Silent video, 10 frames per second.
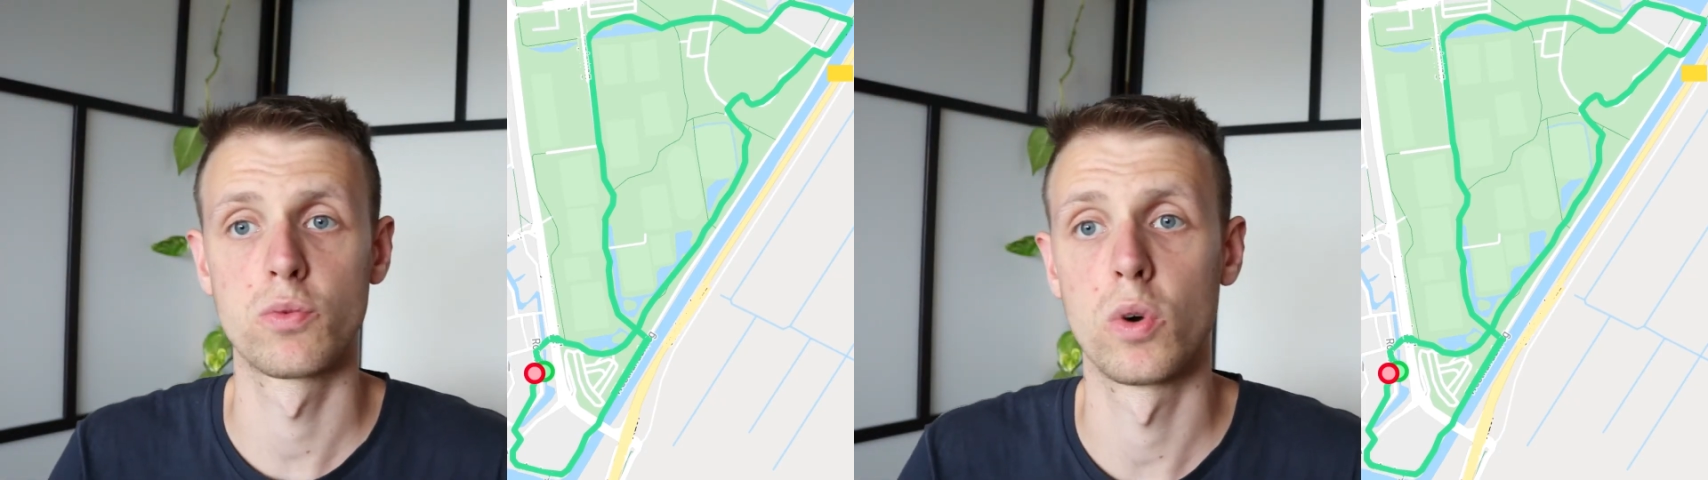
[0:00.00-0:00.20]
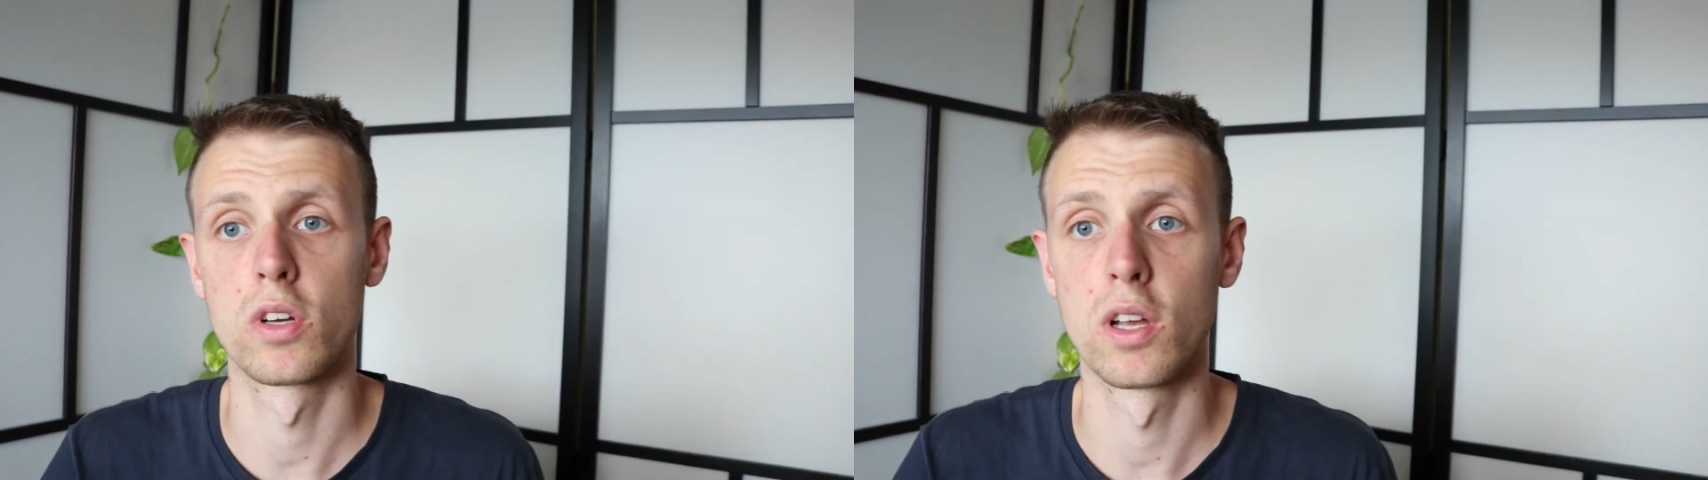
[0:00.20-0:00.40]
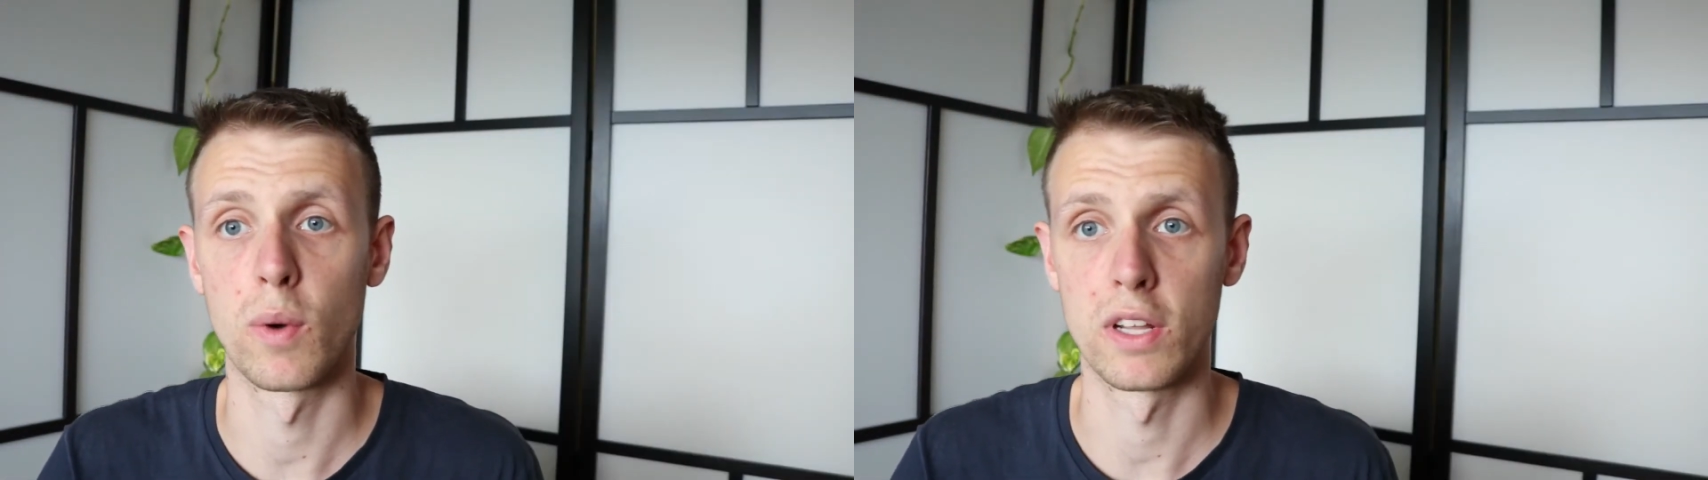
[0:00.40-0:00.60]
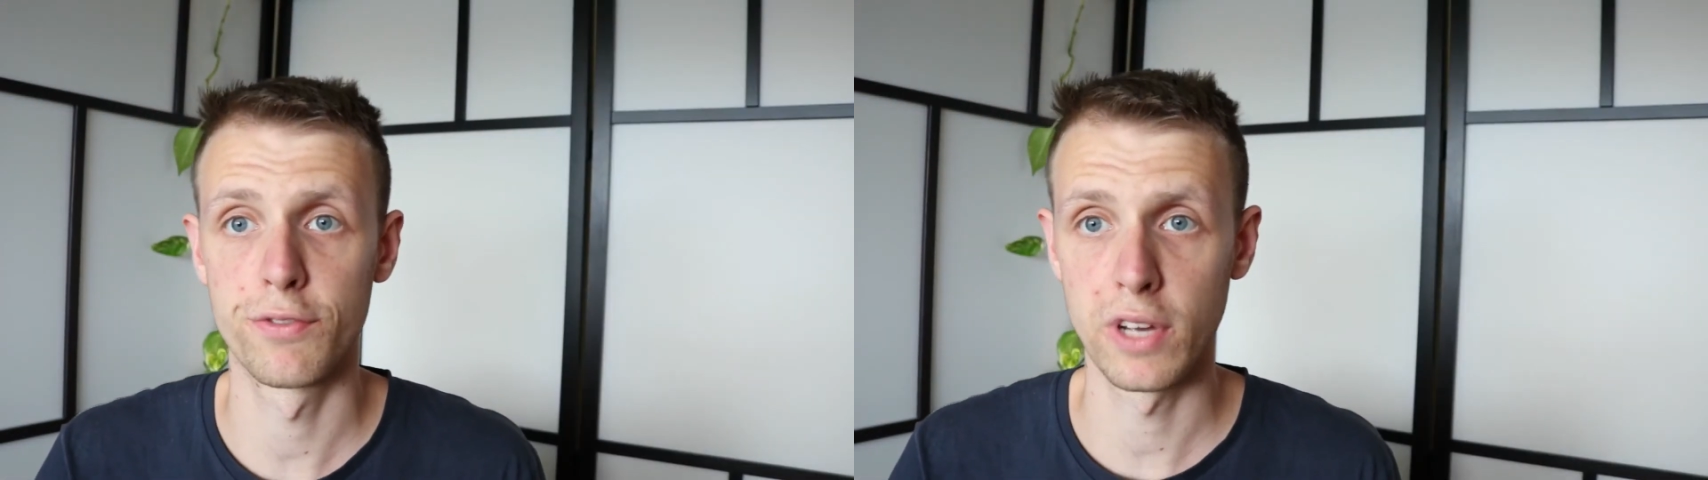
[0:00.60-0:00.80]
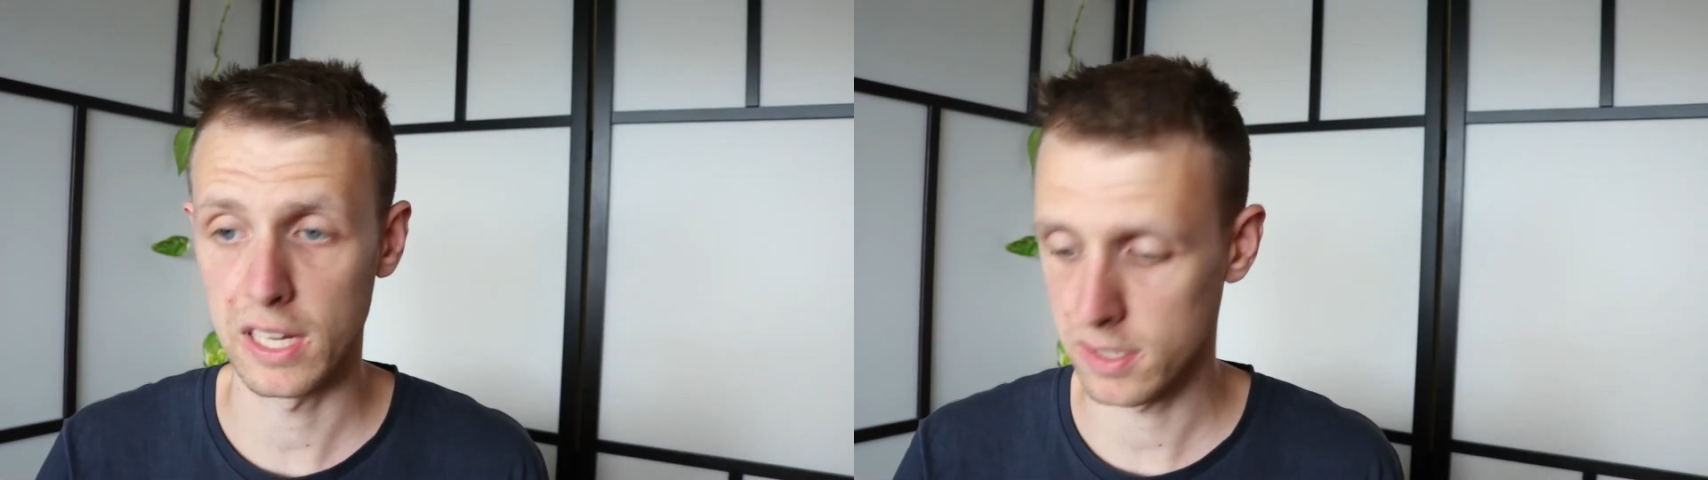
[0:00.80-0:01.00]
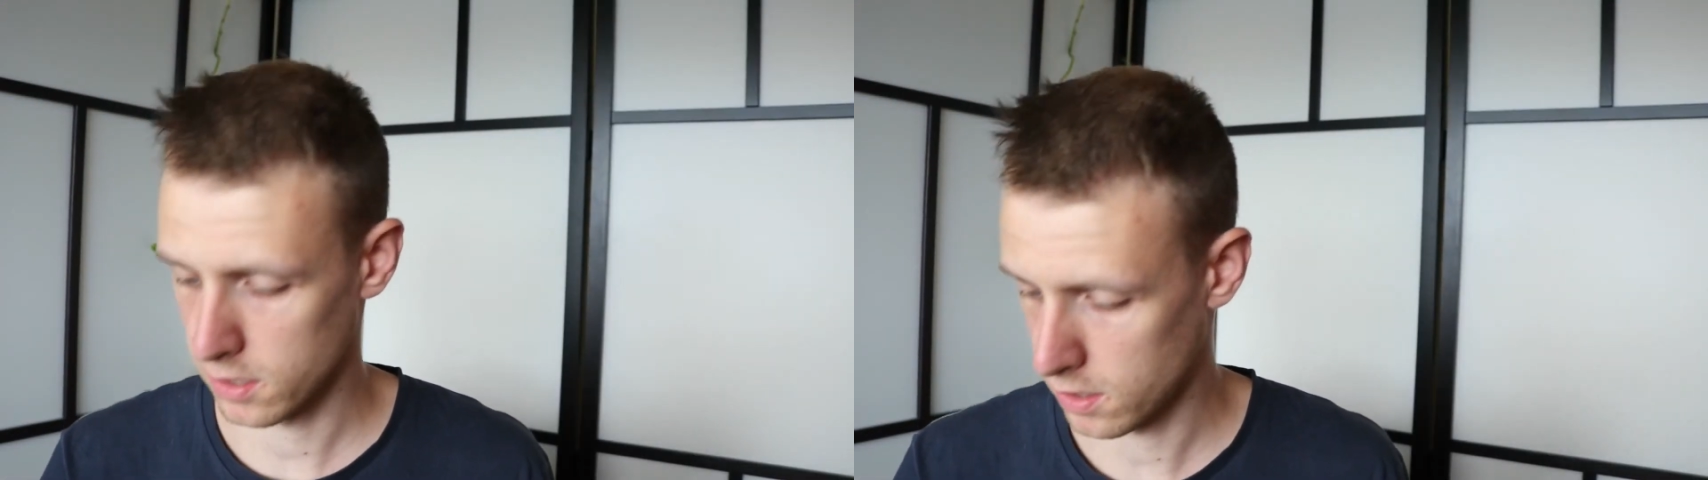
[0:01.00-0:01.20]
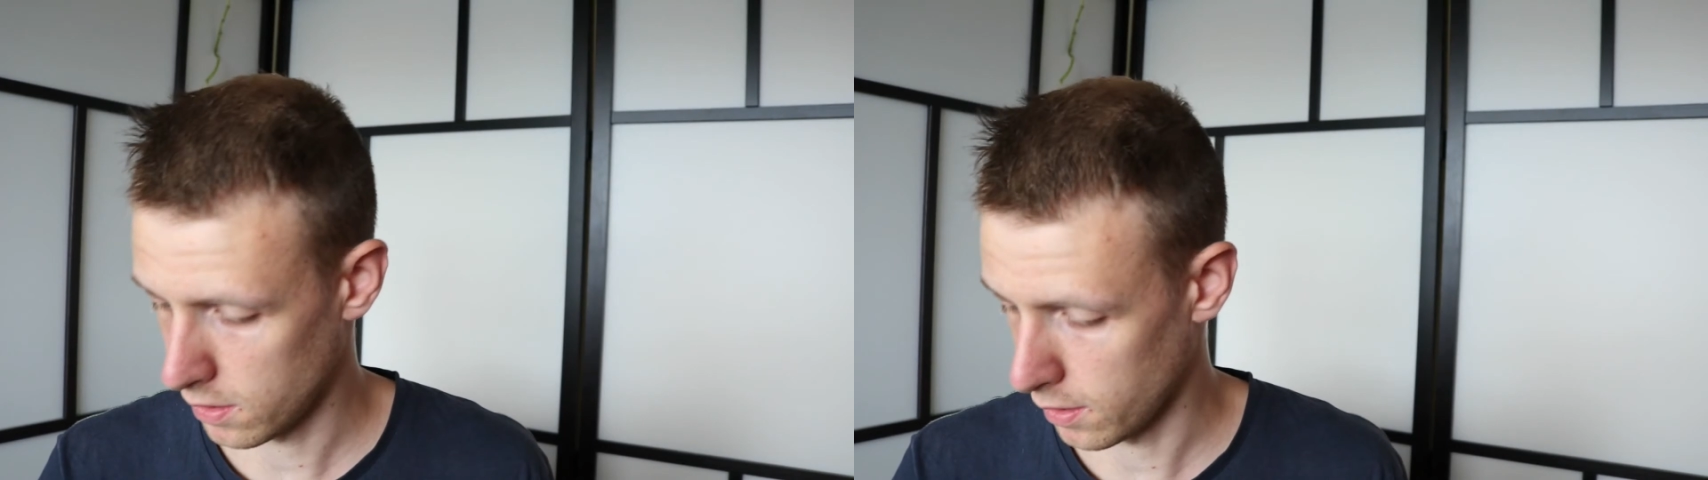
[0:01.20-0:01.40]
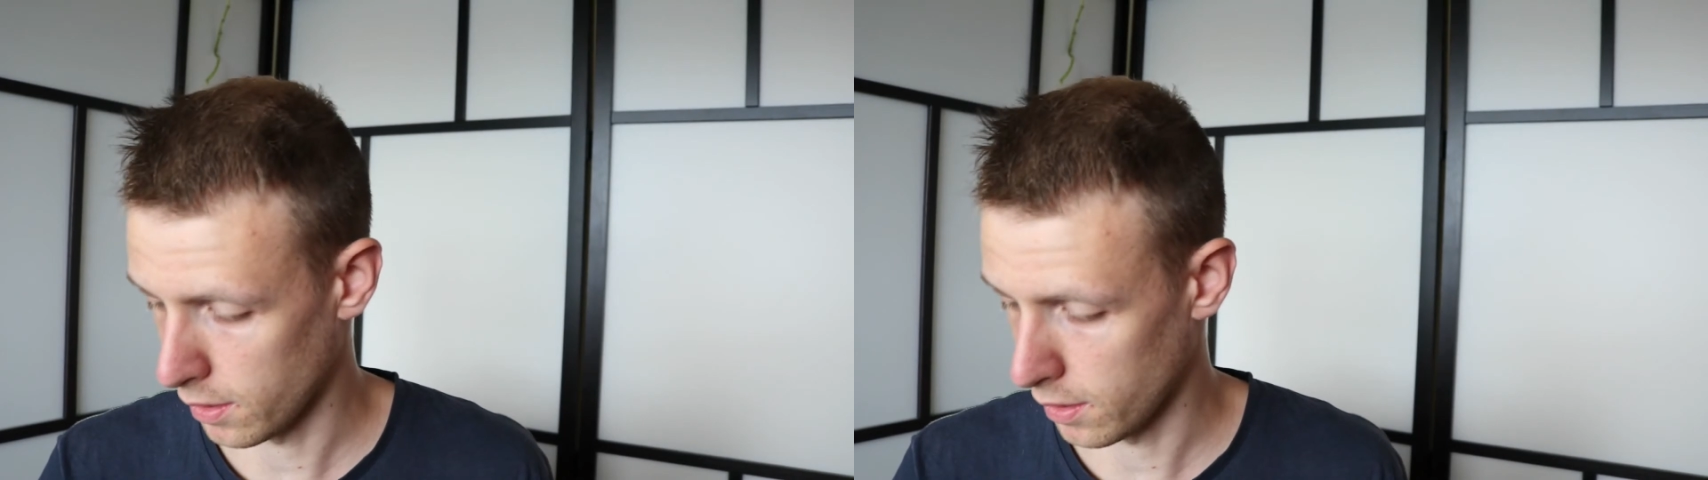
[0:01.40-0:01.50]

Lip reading: walking quite fast